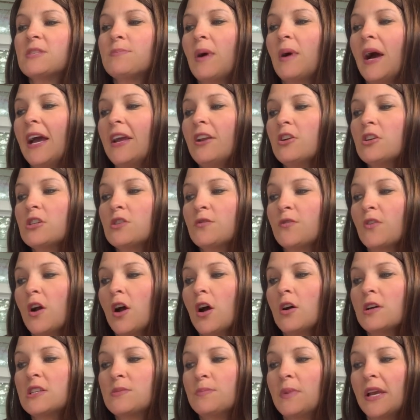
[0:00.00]
Spiders,
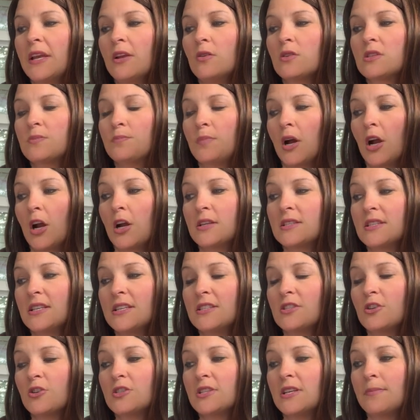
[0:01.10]
frogs, beetles, birds,
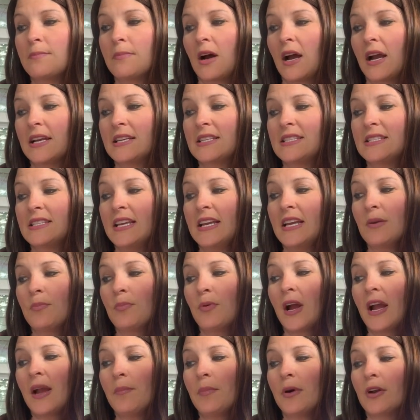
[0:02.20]
lizards, and mice. Think
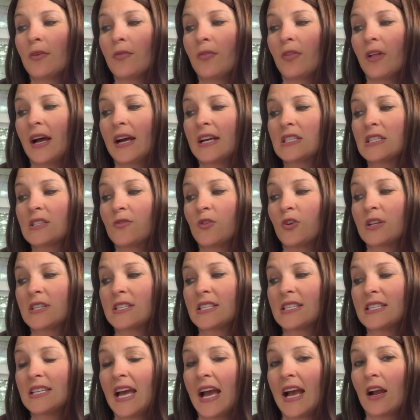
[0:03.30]
bright butterflies for a
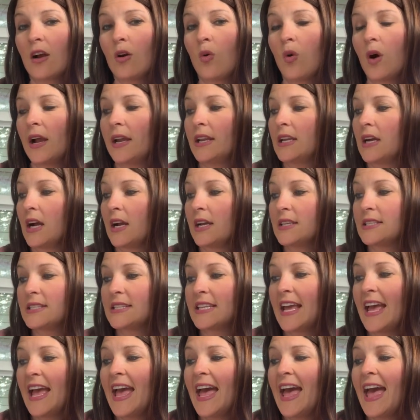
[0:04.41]
snack quite nice.
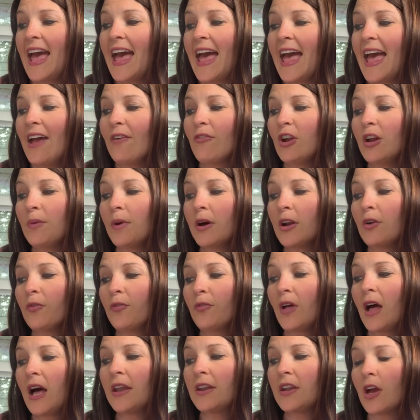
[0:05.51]
Every
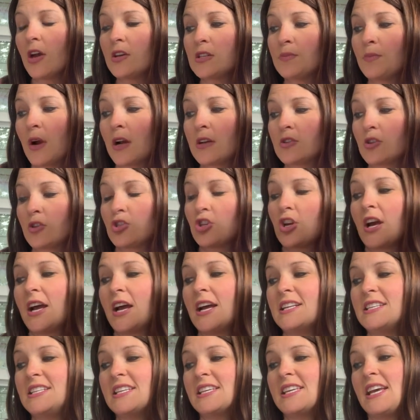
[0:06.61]
butterfly knows birds are
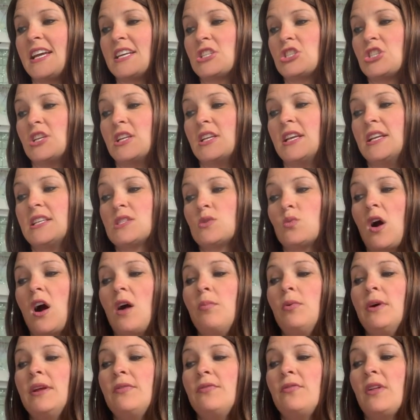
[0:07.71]
trying to catch it. Its
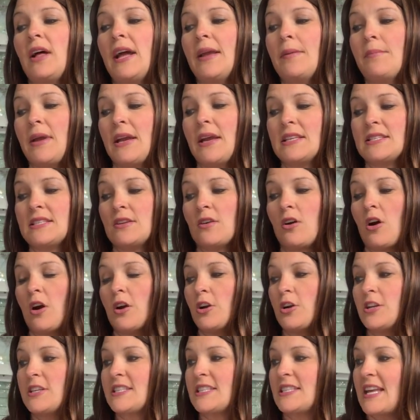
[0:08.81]
wobbly flight makes it
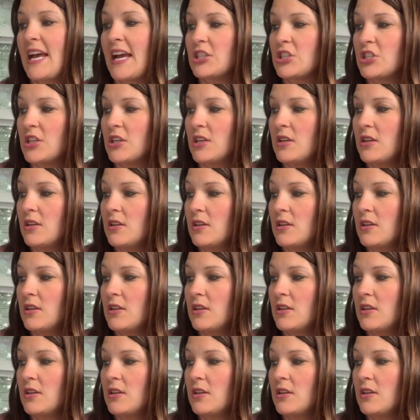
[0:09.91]
harder to snatch it.